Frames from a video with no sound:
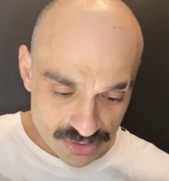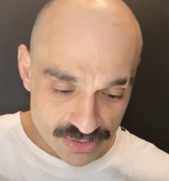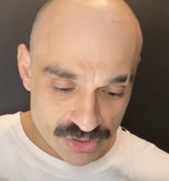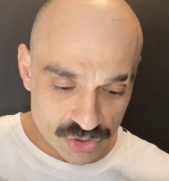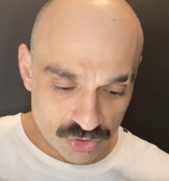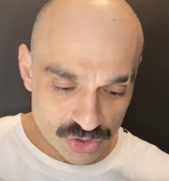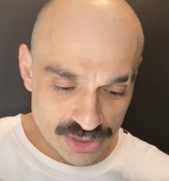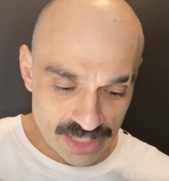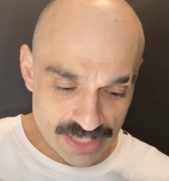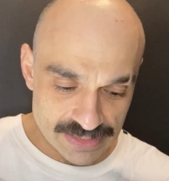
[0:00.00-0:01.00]

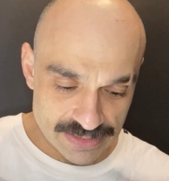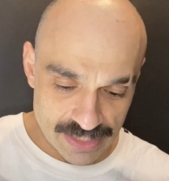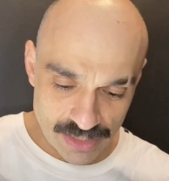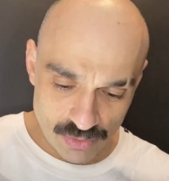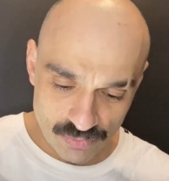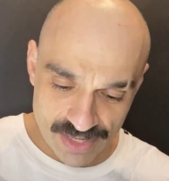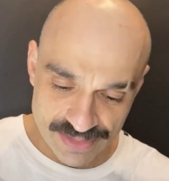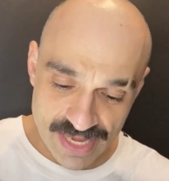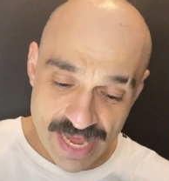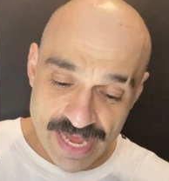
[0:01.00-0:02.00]
socializing
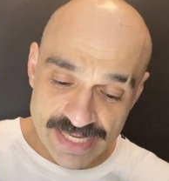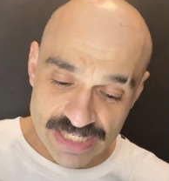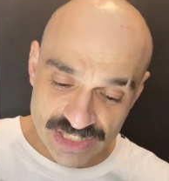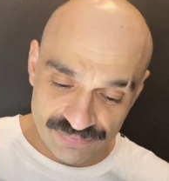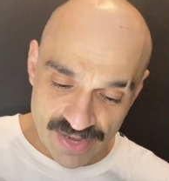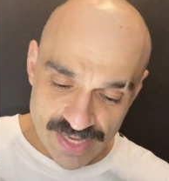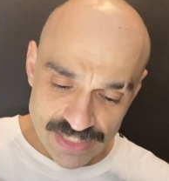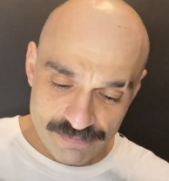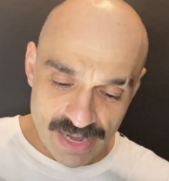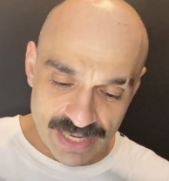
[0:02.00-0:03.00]
with his
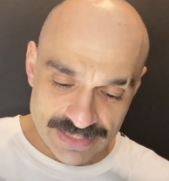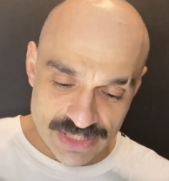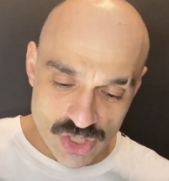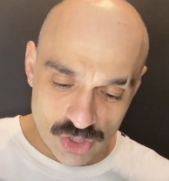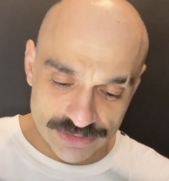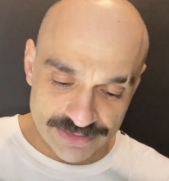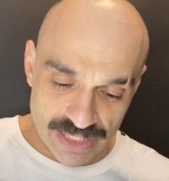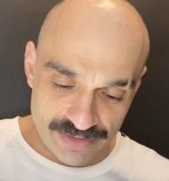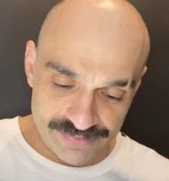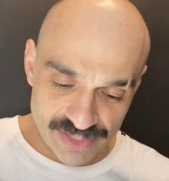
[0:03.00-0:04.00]
friends, but has not
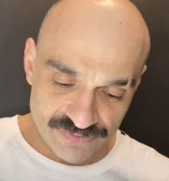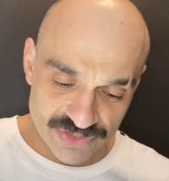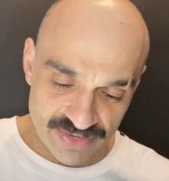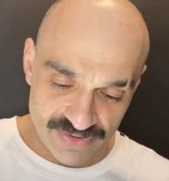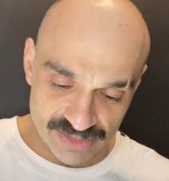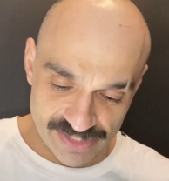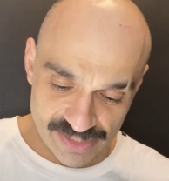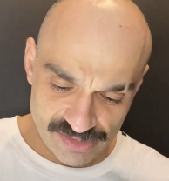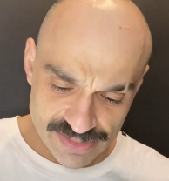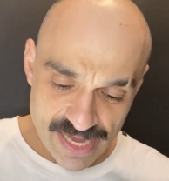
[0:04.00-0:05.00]
done this for several
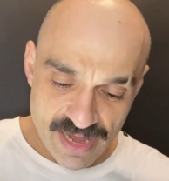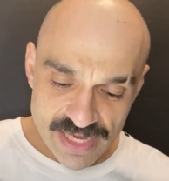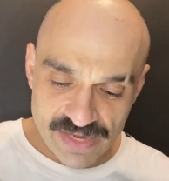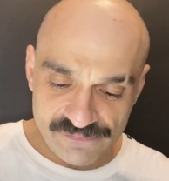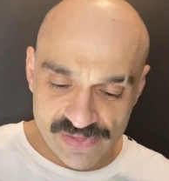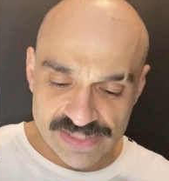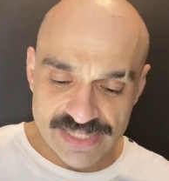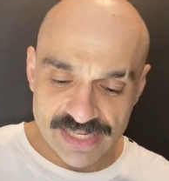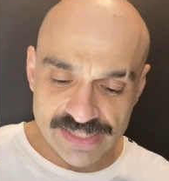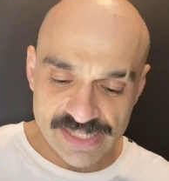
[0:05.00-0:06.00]
years. He feels
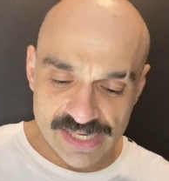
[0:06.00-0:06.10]
that he